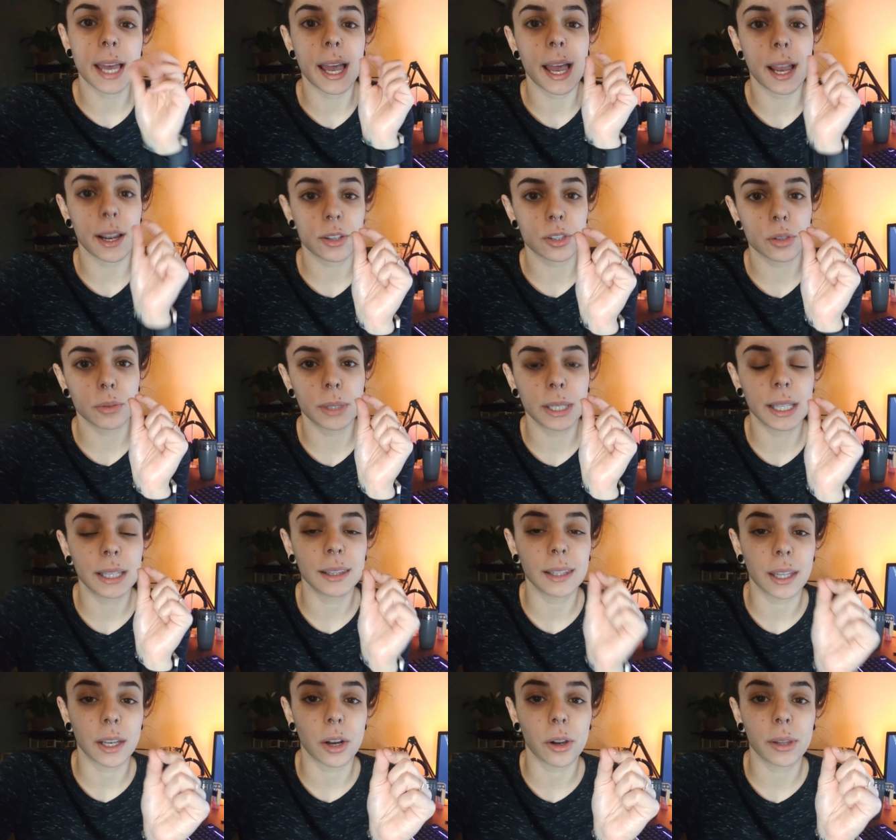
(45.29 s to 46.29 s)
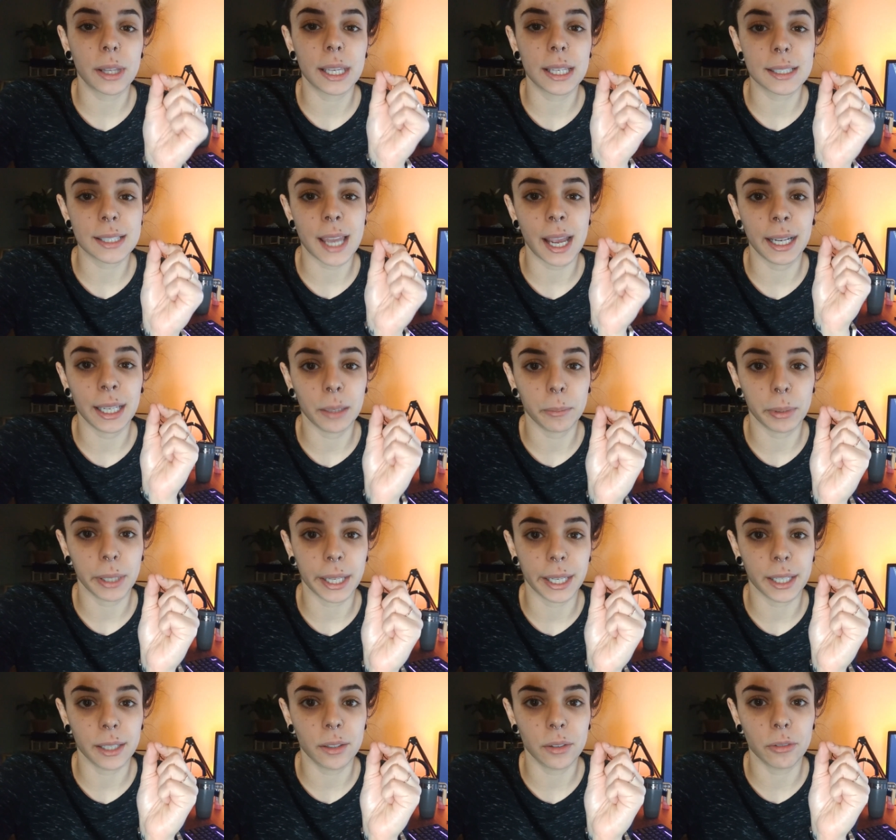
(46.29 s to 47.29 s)
actually literally a tiny
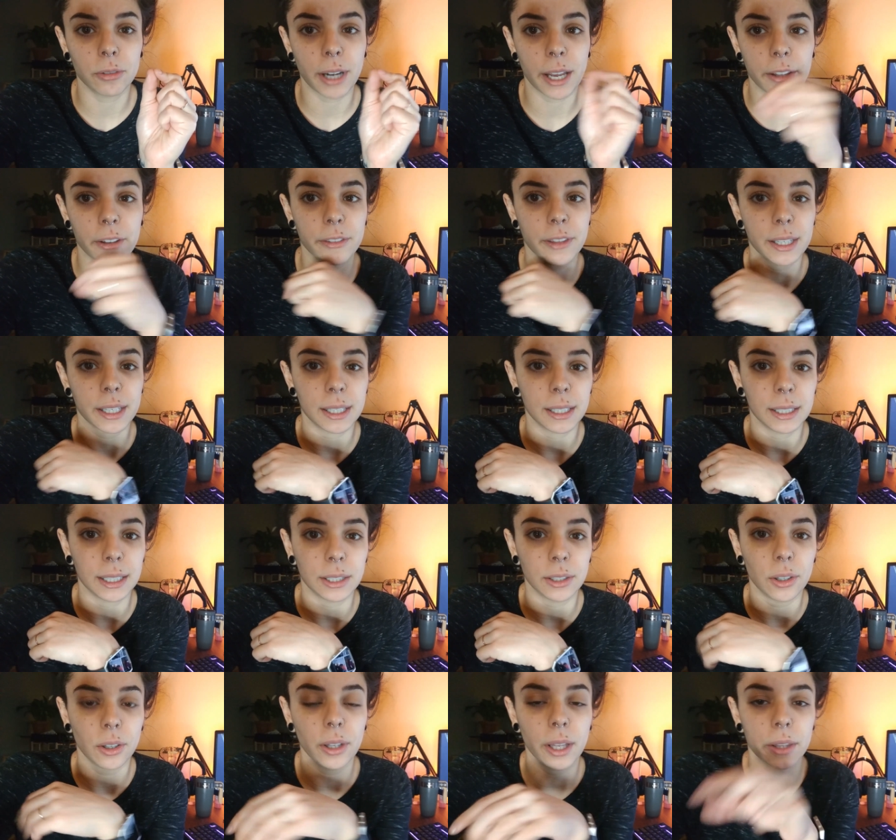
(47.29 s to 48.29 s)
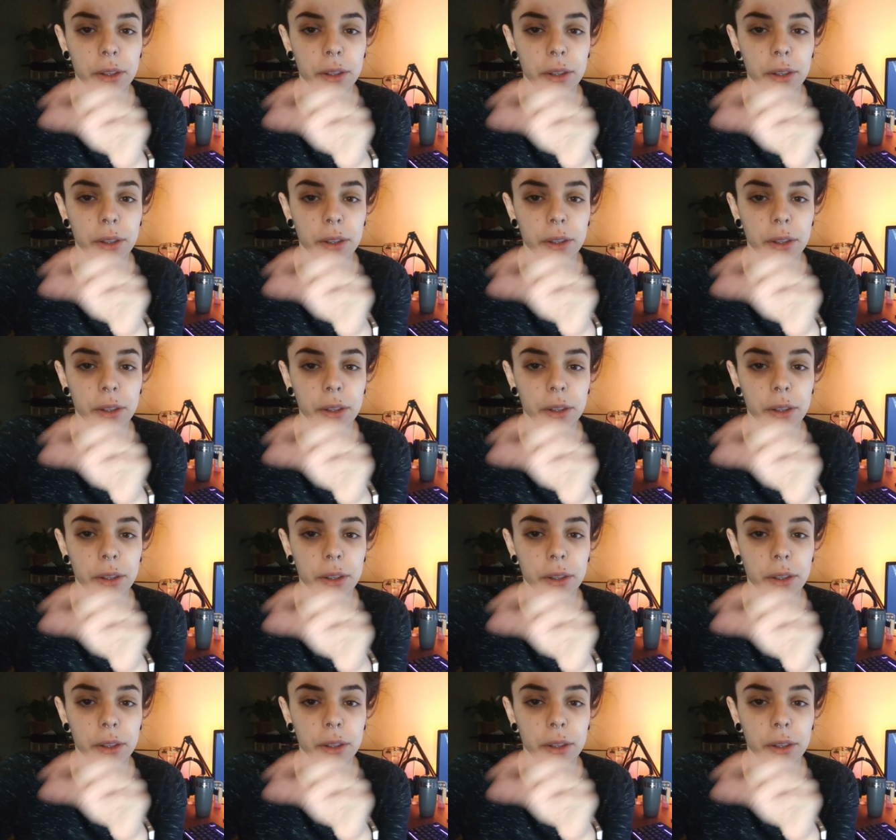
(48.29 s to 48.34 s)
blade rather than a needle,